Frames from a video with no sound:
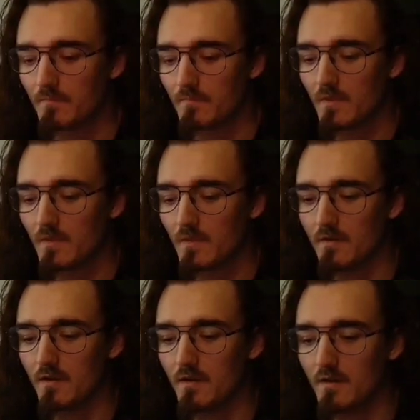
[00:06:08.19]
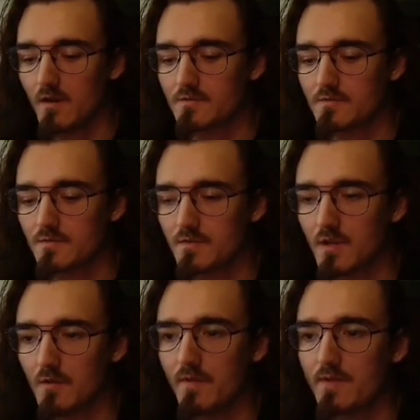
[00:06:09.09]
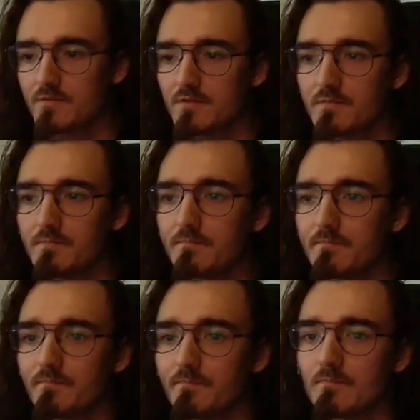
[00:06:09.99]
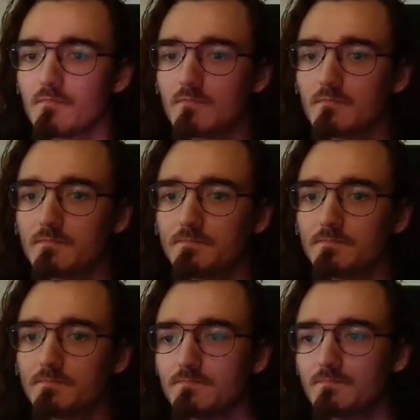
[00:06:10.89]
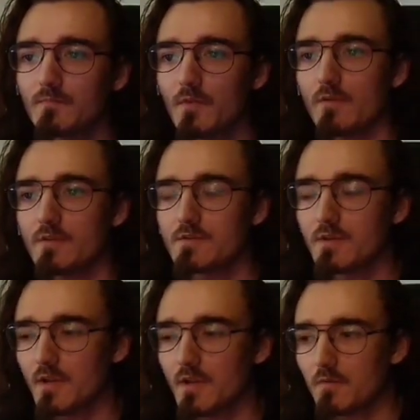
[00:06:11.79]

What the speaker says: and getting us to scale faster throughout this encounter.